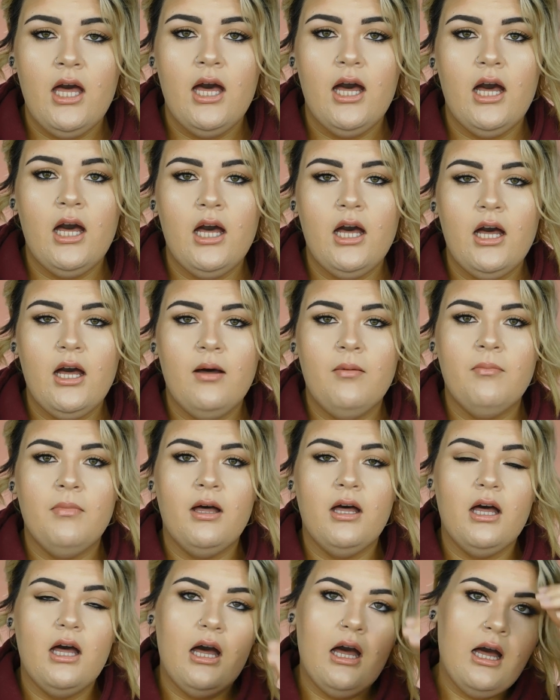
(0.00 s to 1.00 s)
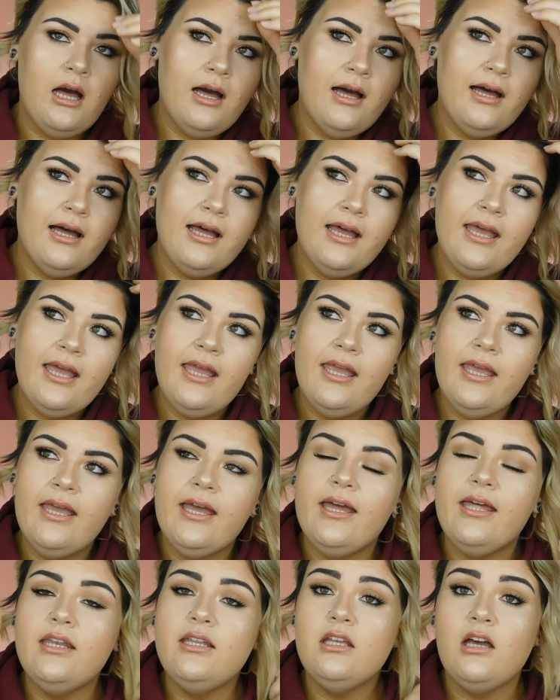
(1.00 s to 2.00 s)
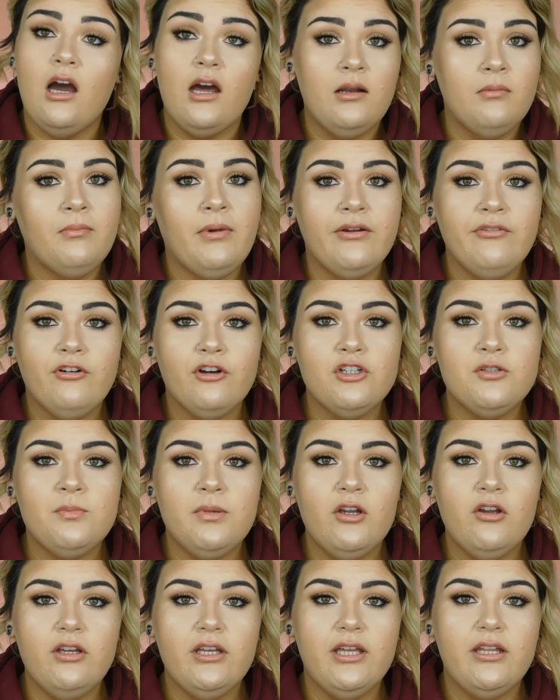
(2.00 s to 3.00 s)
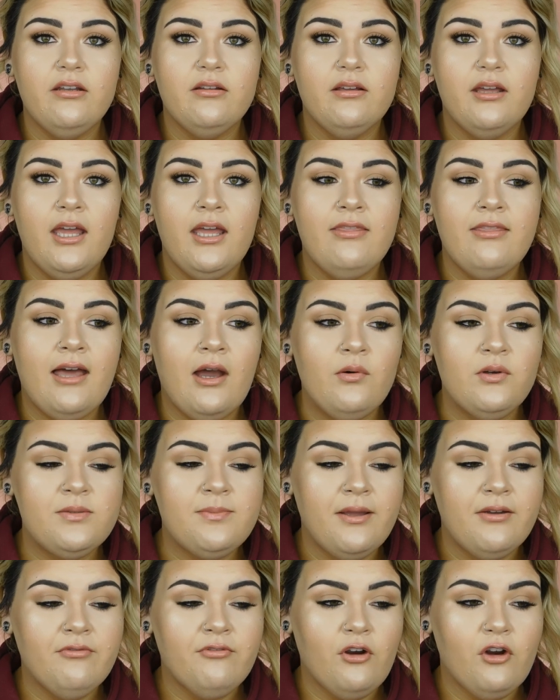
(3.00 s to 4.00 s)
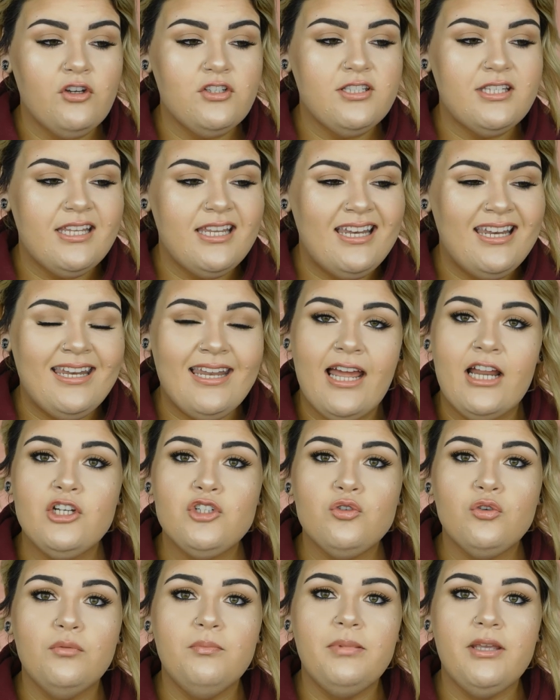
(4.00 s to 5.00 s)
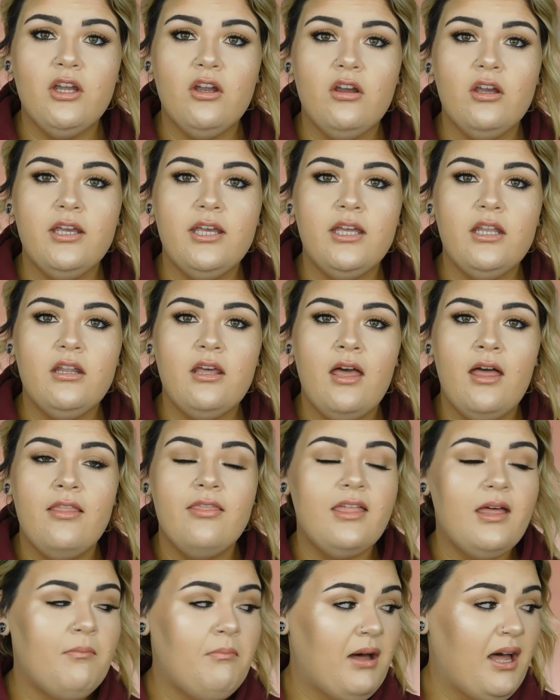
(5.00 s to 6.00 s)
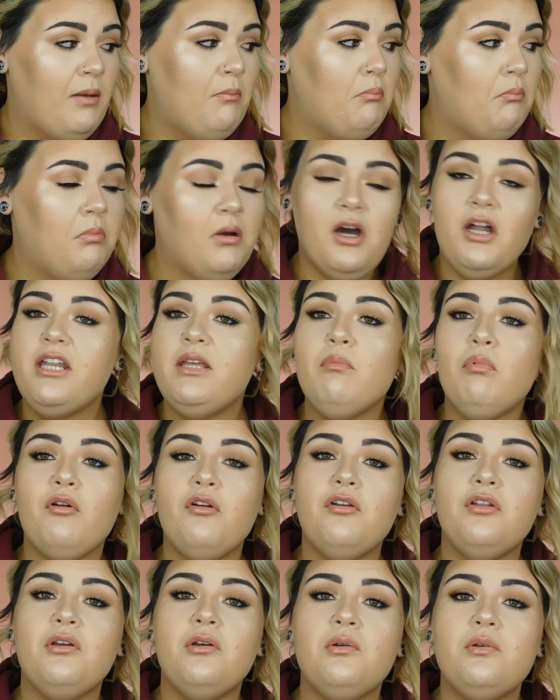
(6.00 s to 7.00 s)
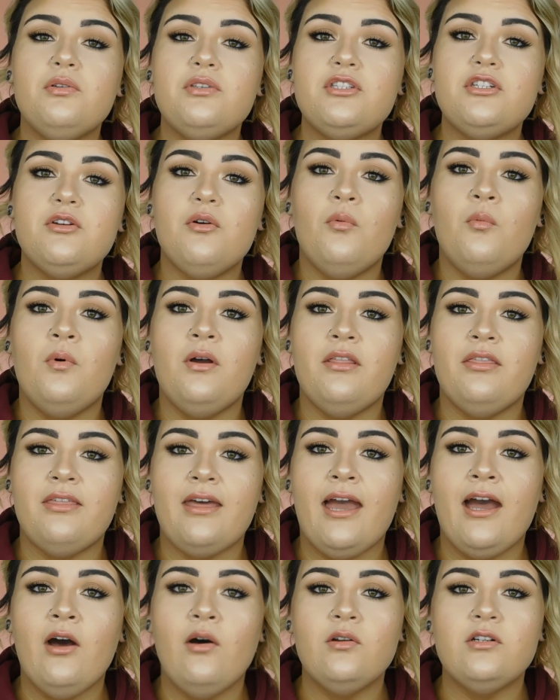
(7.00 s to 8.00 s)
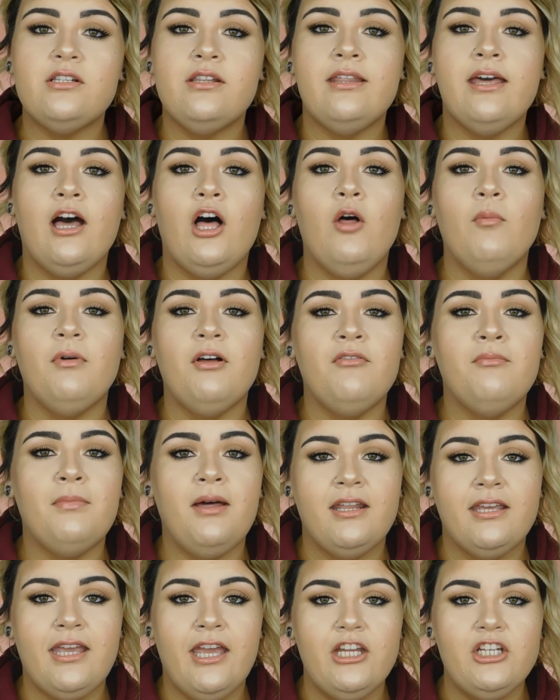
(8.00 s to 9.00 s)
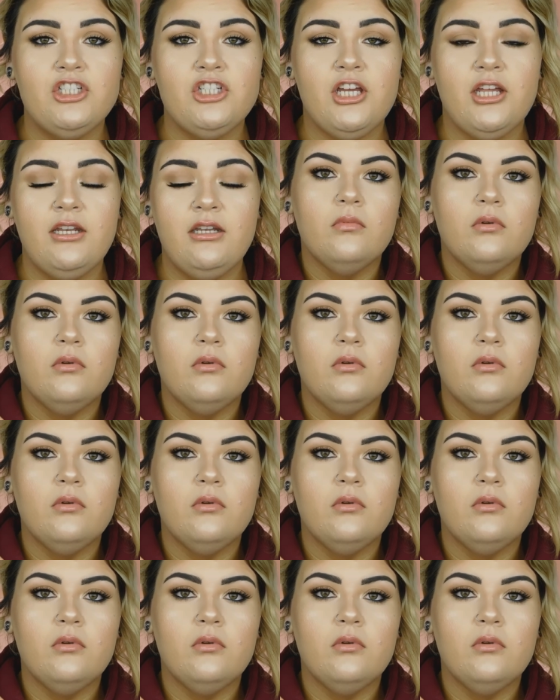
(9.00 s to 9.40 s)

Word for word: um, I had gotten my first period, and that was my first natural period that my body produced without the help of medication.